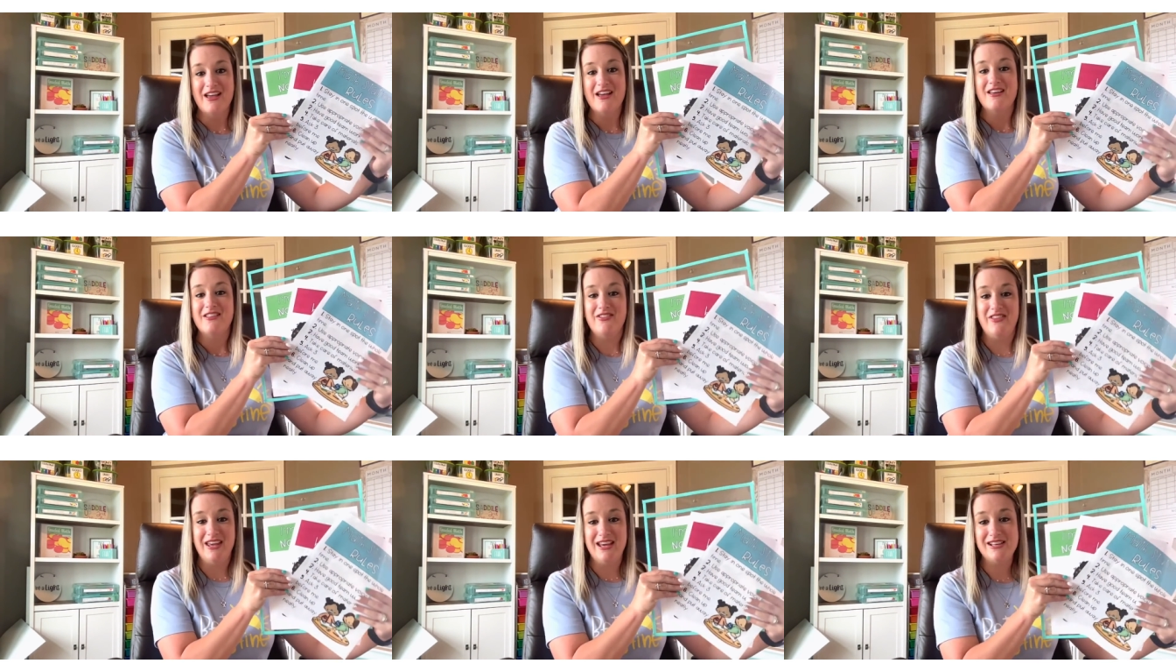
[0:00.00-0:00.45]

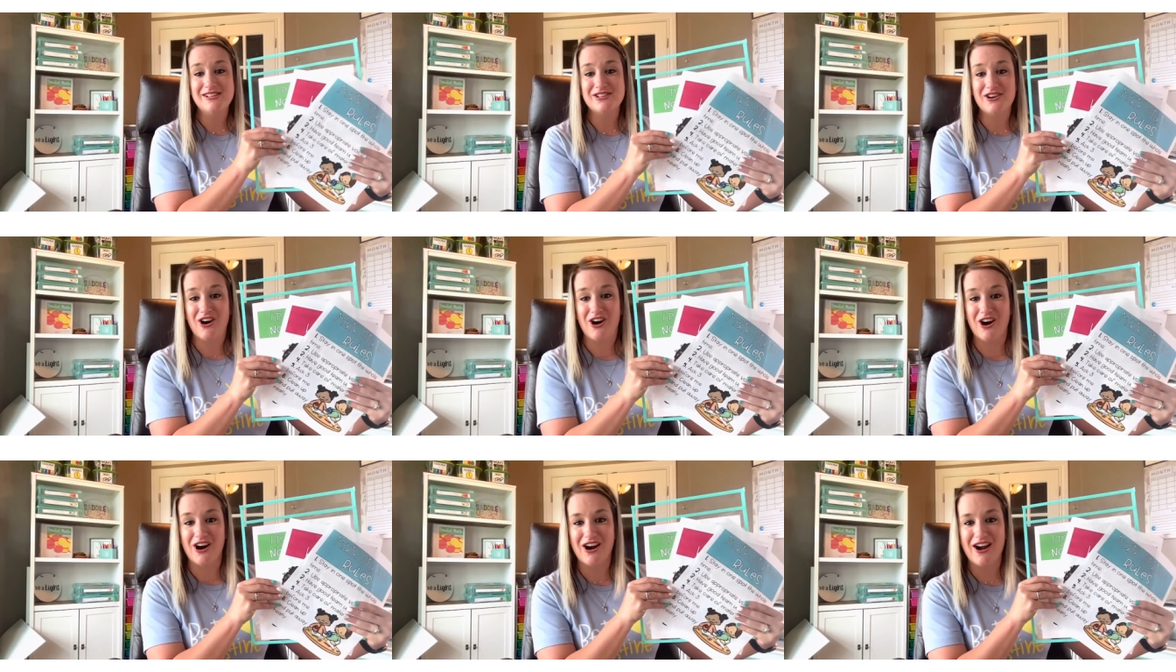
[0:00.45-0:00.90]
these
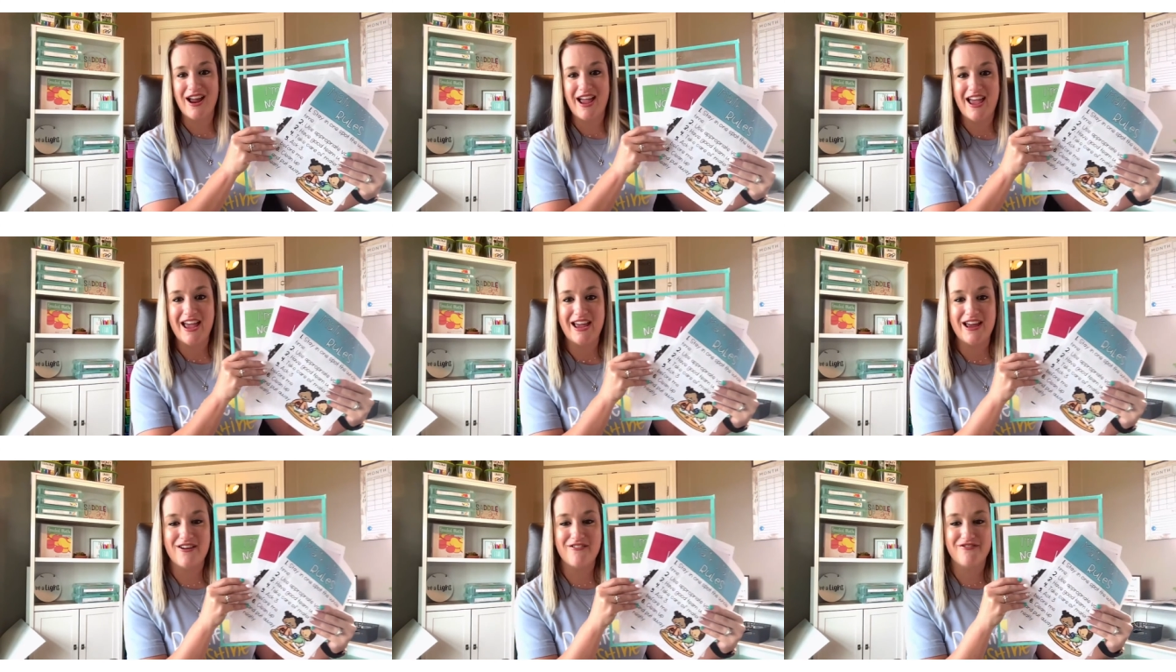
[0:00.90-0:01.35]
are
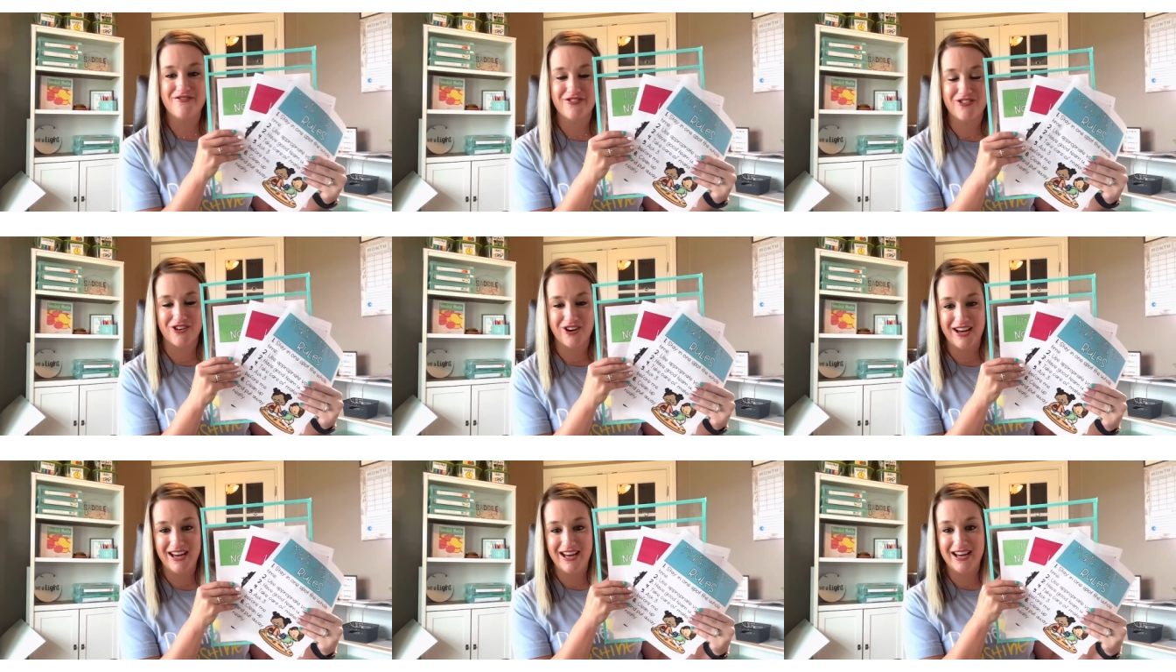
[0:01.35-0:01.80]
a
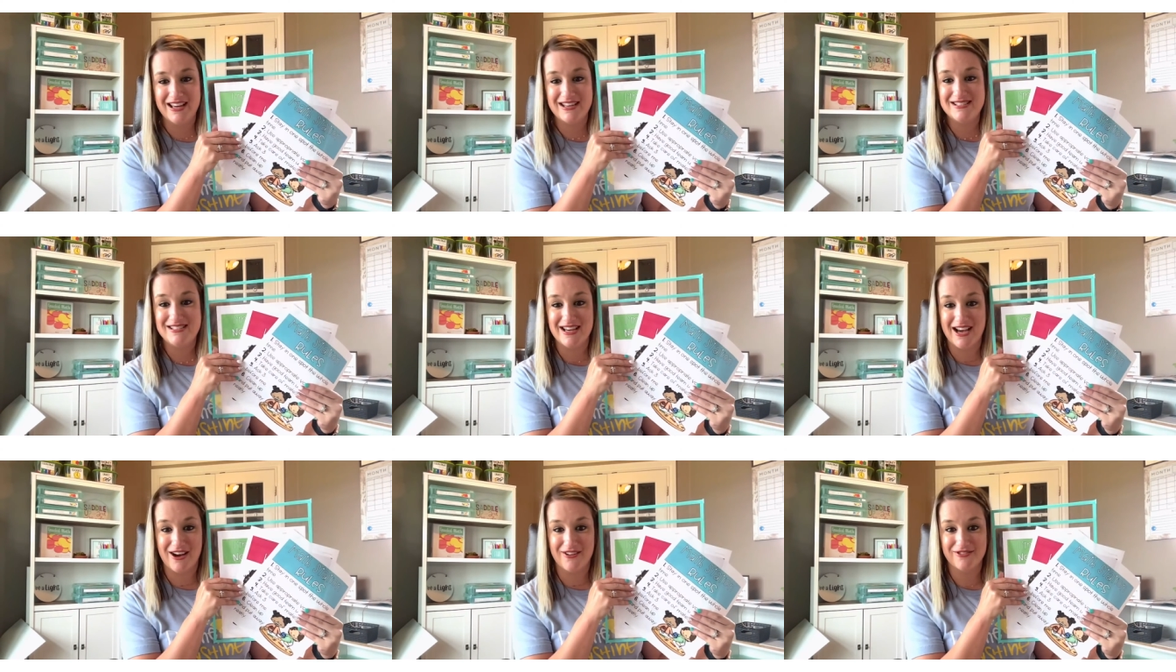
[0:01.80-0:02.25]
free
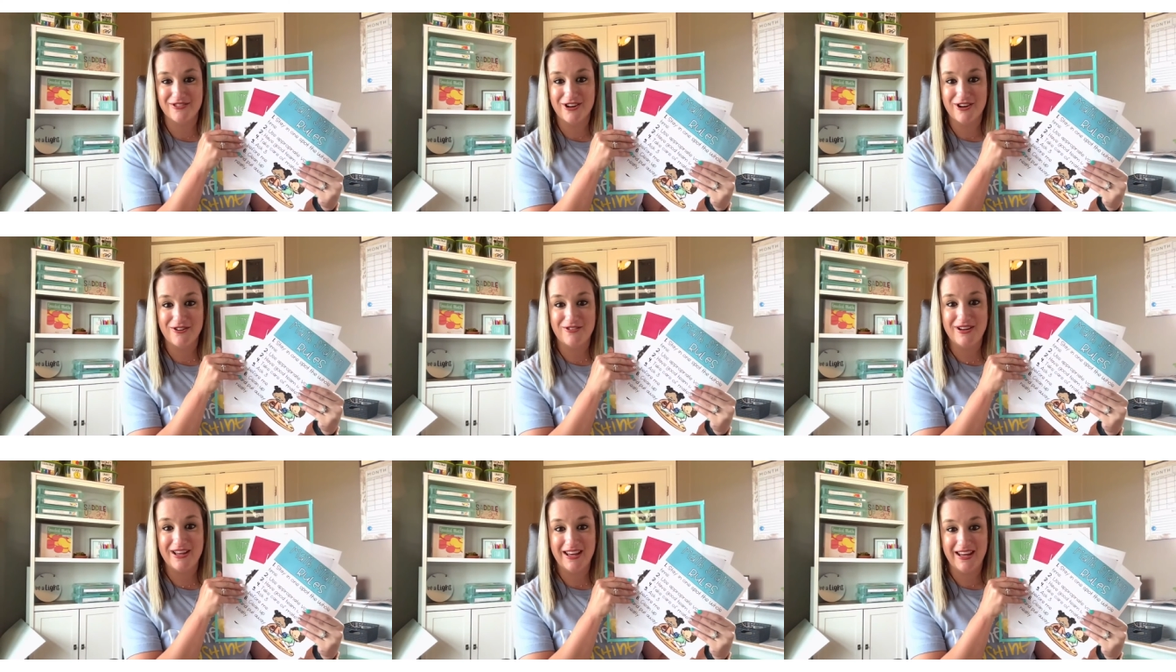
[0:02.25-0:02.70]

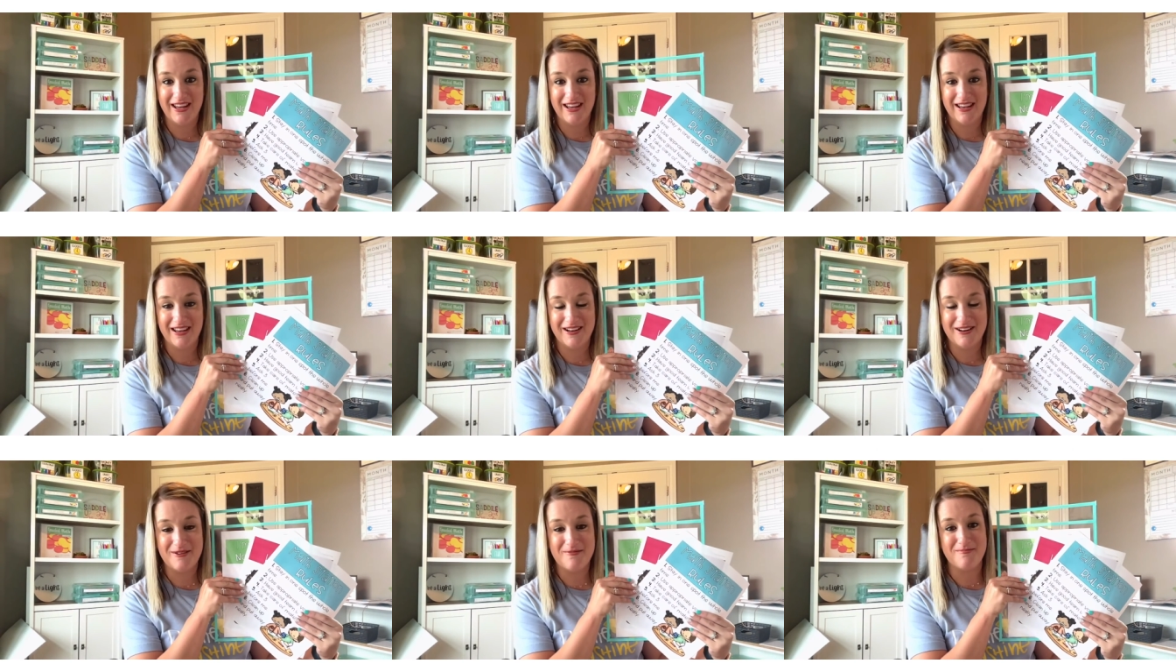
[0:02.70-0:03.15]
download
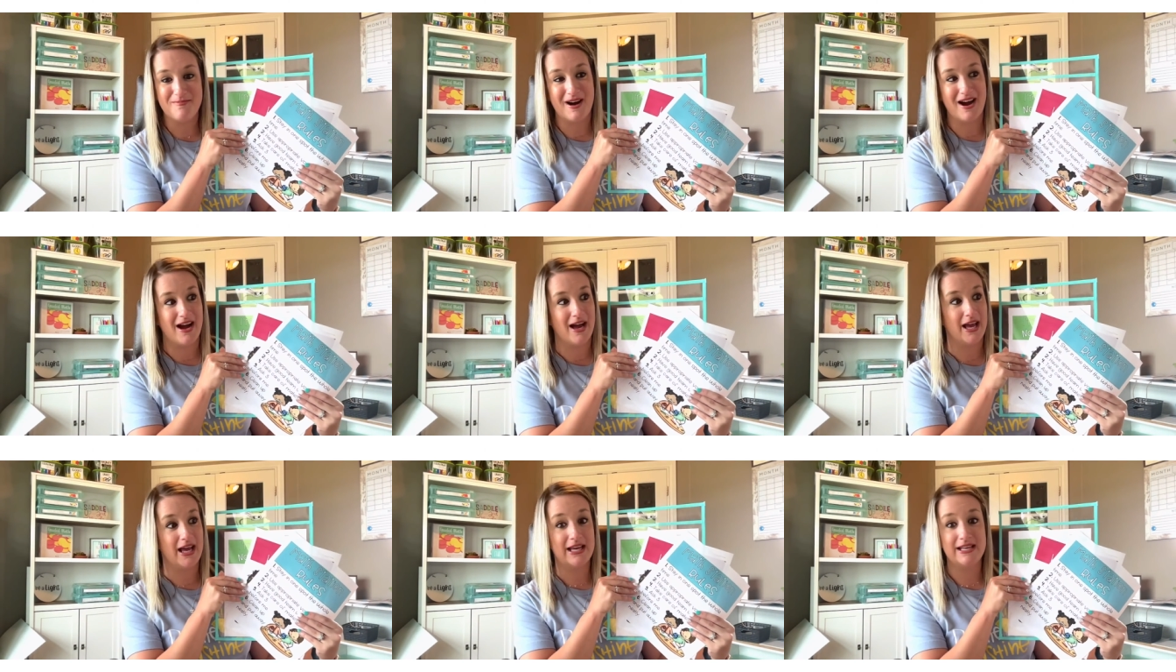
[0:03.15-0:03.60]
in
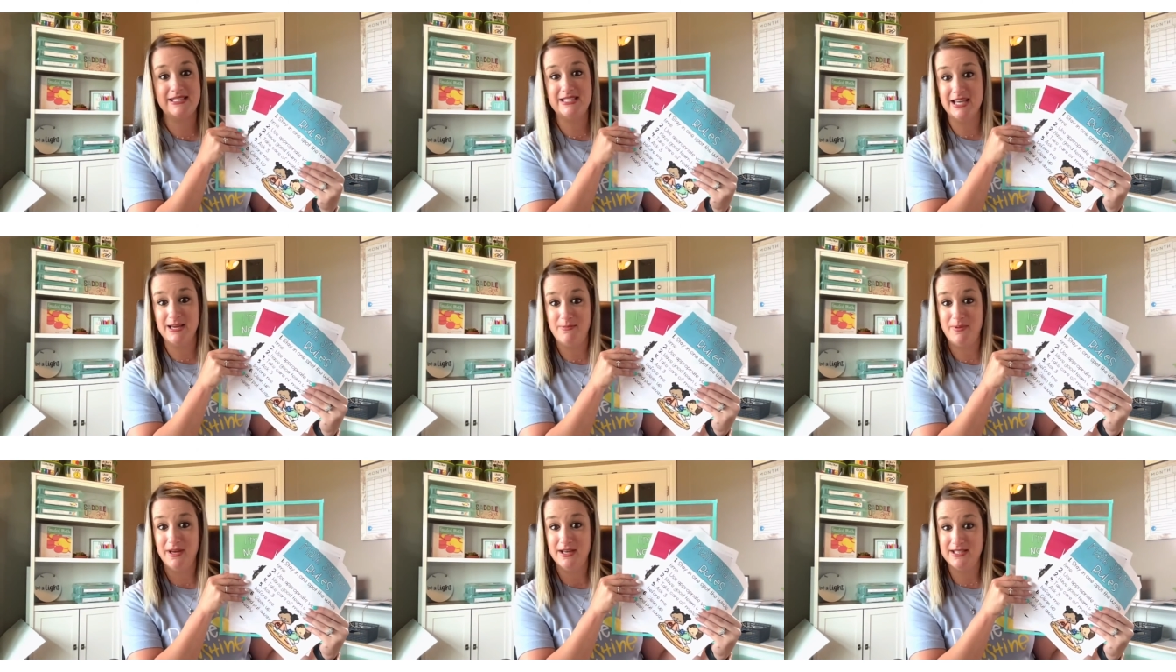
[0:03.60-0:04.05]
my
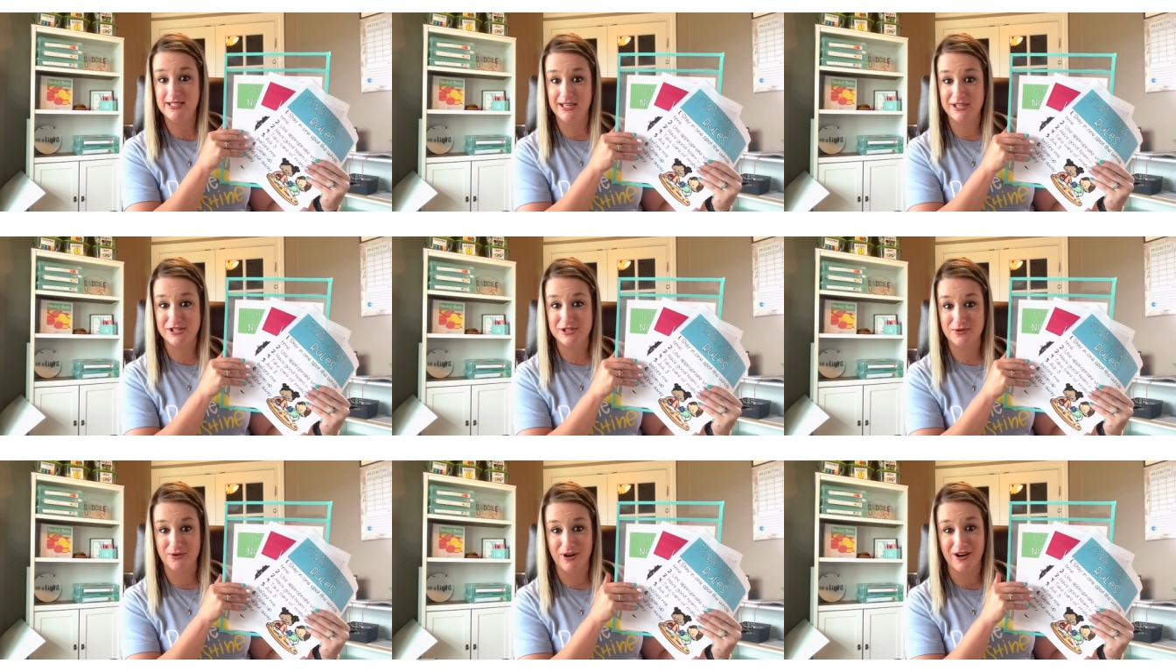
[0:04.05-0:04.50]
TPT
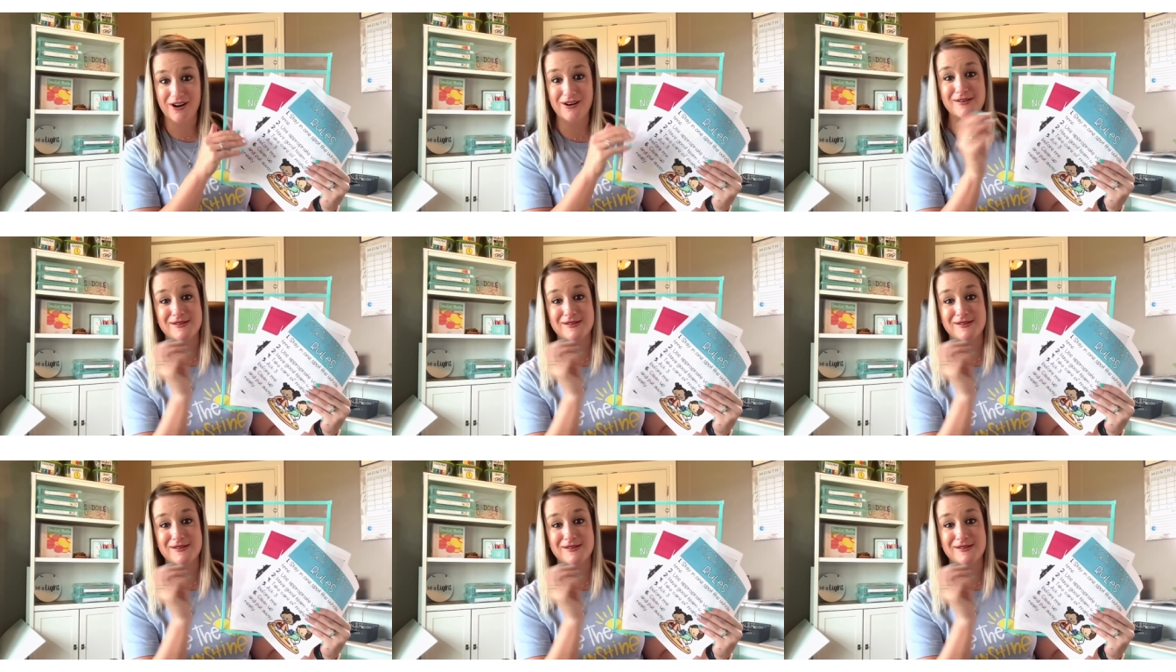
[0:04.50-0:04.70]
store.